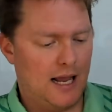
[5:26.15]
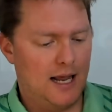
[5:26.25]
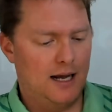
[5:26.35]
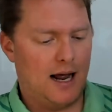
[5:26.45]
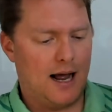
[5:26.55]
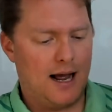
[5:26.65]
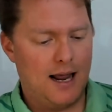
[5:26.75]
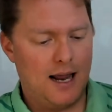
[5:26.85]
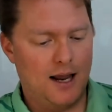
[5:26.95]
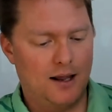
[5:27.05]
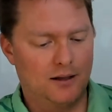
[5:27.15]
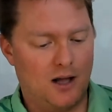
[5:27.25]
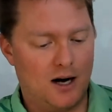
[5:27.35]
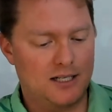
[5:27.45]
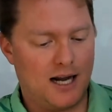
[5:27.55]
and I
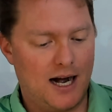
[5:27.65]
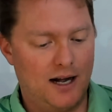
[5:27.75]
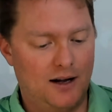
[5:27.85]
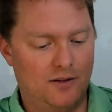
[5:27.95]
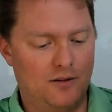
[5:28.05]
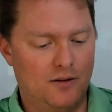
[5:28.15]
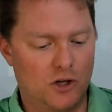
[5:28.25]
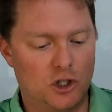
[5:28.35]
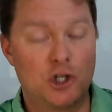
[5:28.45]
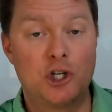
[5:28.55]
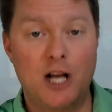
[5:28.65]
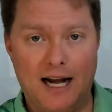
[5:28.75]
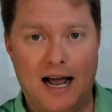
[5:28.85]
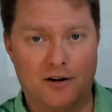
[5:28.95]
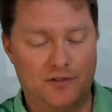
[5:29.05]
Loctited the shit
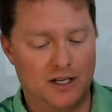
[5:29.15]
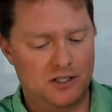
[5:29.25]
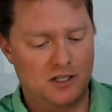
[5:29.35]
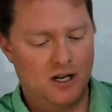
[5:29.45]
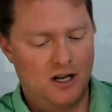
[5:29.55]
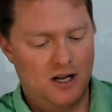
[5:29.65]
out of this,